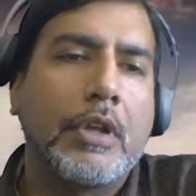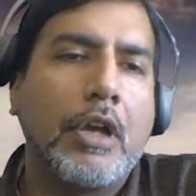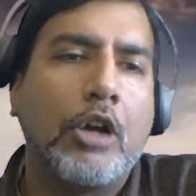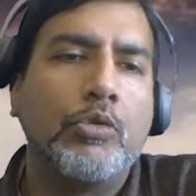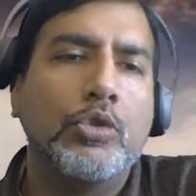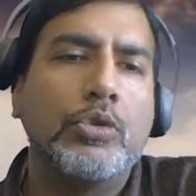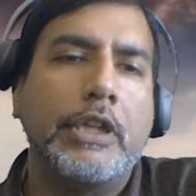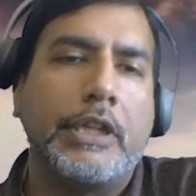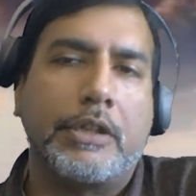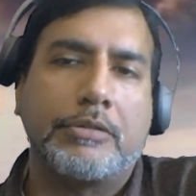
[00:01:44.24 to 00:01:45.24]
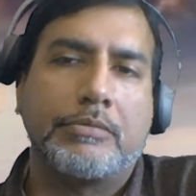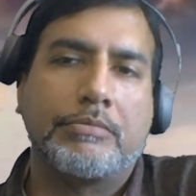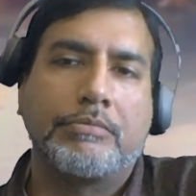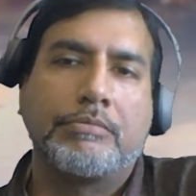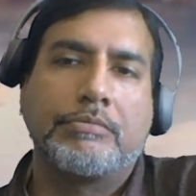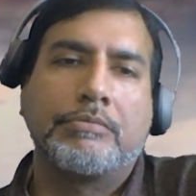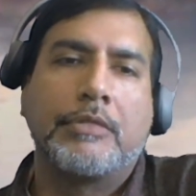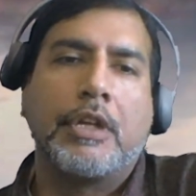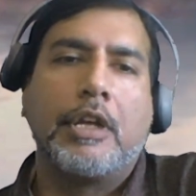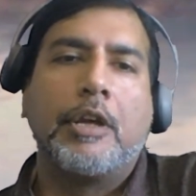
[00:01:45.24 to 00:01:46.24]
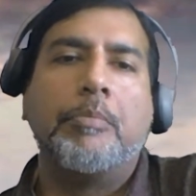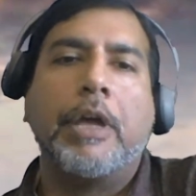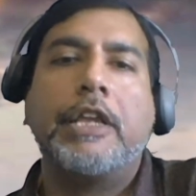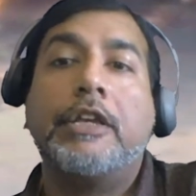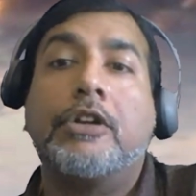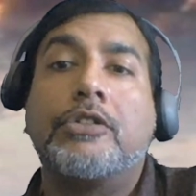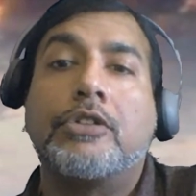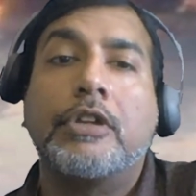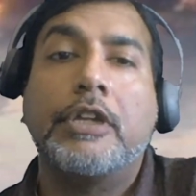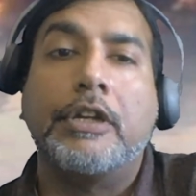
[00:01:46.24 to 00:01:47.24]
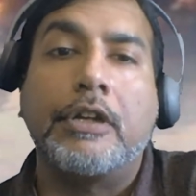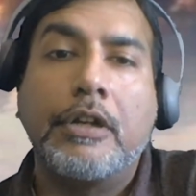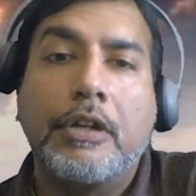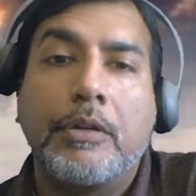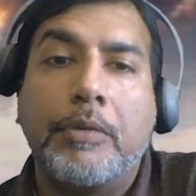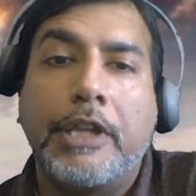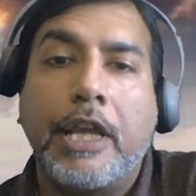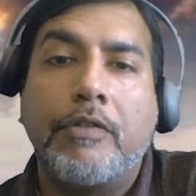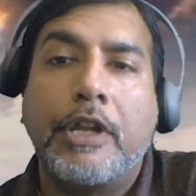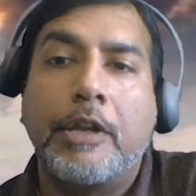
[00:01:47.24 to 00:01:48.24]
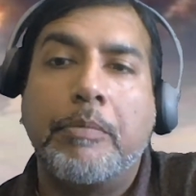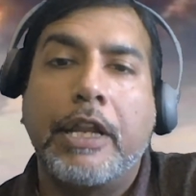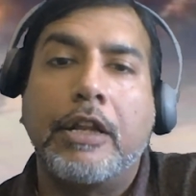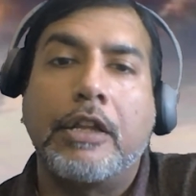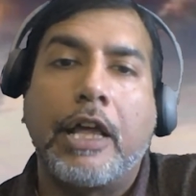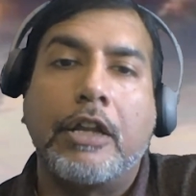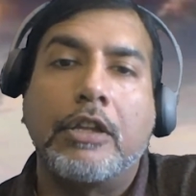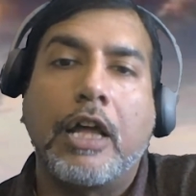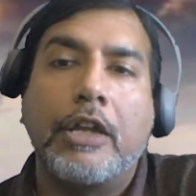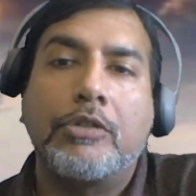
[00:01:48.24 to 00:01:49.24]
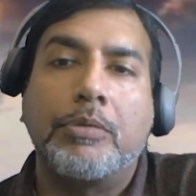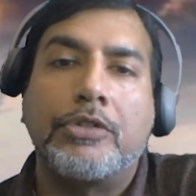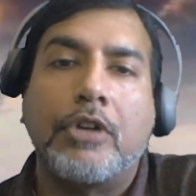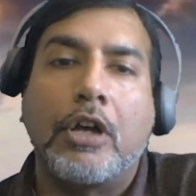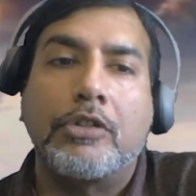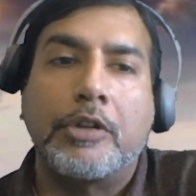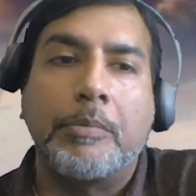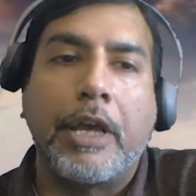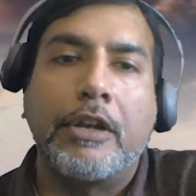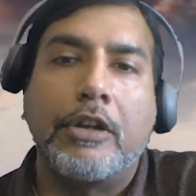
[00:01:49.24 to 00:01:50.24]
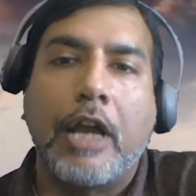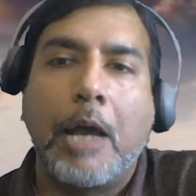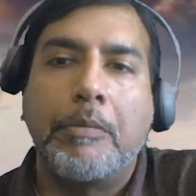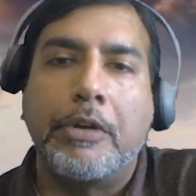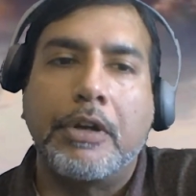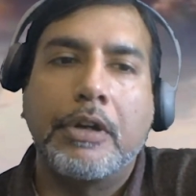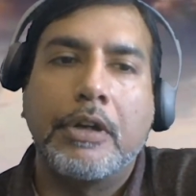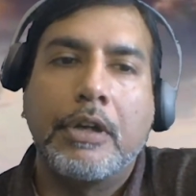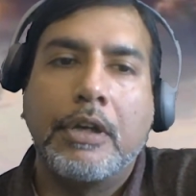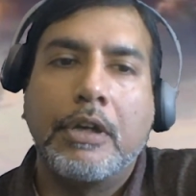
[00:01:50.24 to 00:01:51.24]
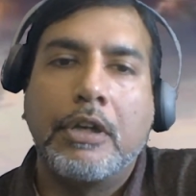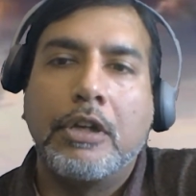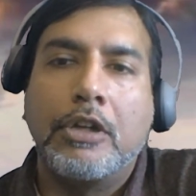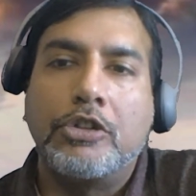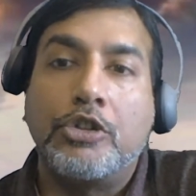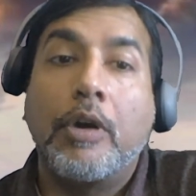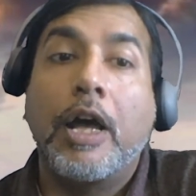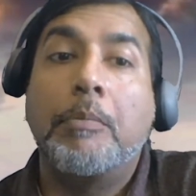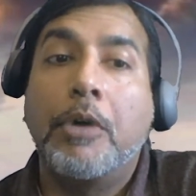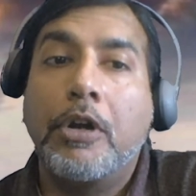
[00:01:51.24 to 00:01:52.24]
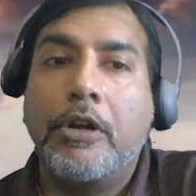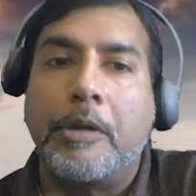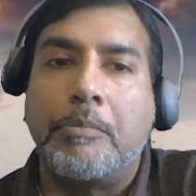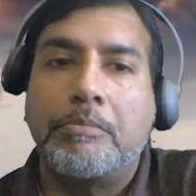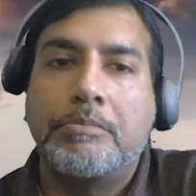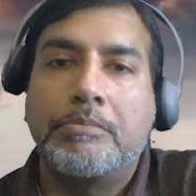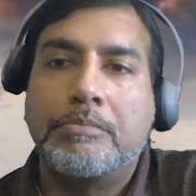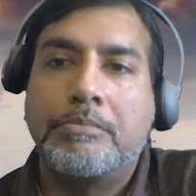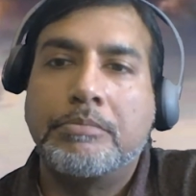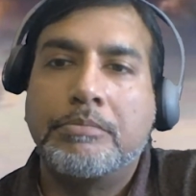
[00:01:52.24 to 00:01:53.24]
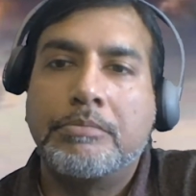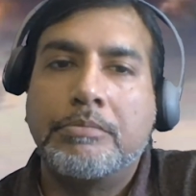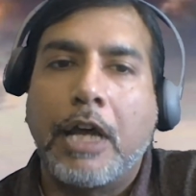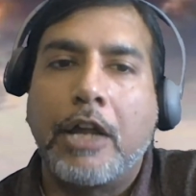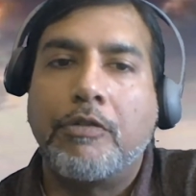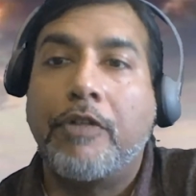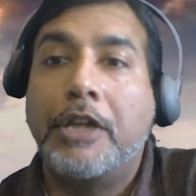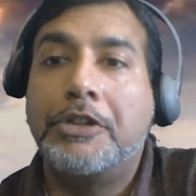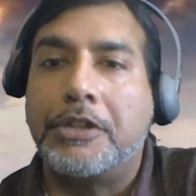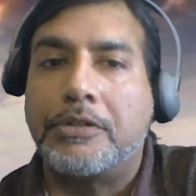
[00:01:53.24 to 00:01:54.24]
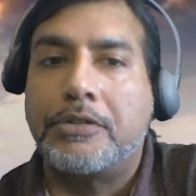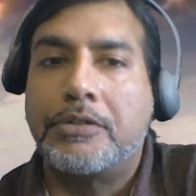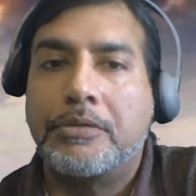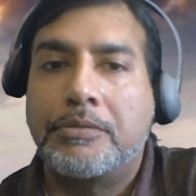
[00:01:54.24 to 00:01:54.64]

unruly. Many years earlier, when David had made an alliance with Saul's commander Abner, Joab murdered him out of vengeance.